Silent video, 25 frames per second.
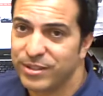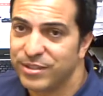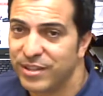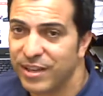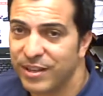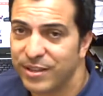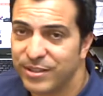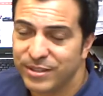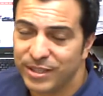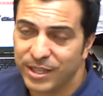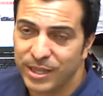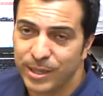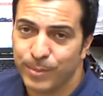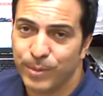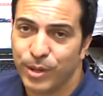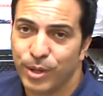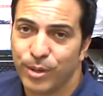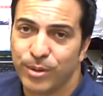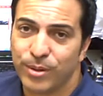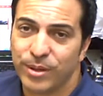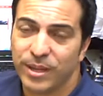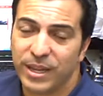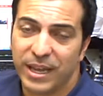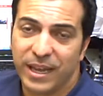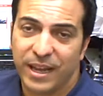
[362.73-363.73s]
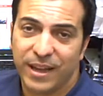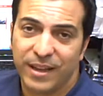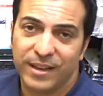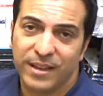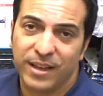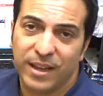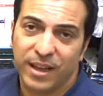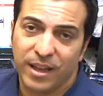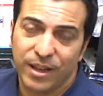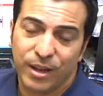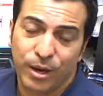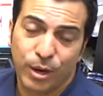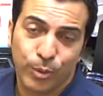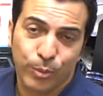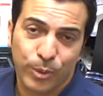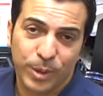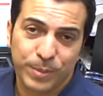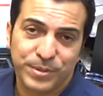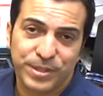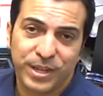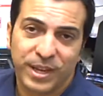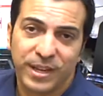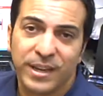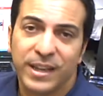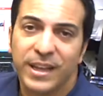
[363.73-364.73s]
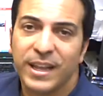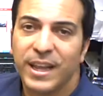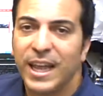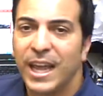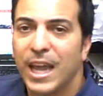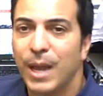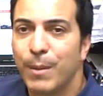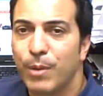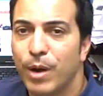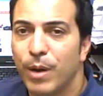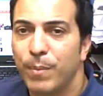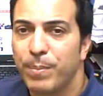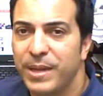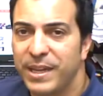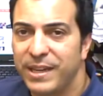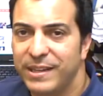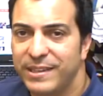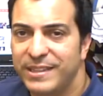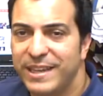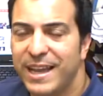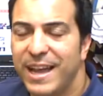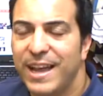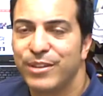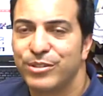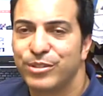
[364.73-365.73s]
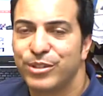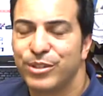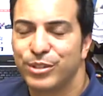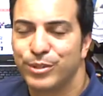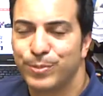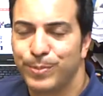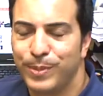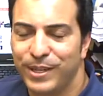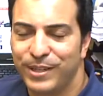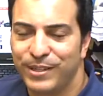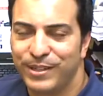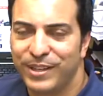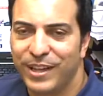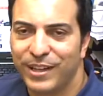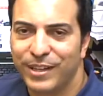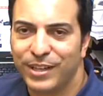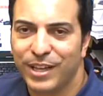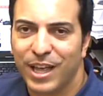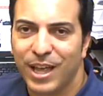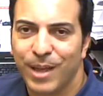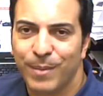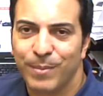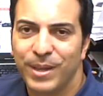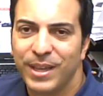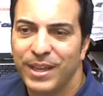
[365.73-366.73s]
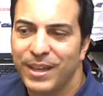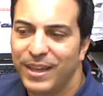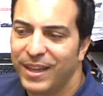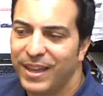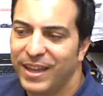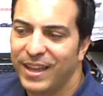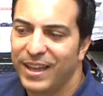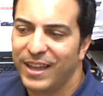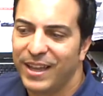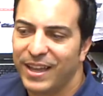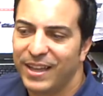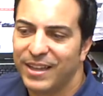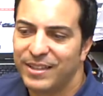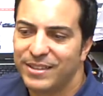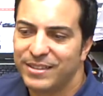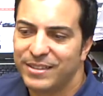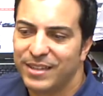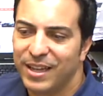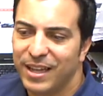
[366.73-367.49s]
send us an email at our website, mrp-speed.com. And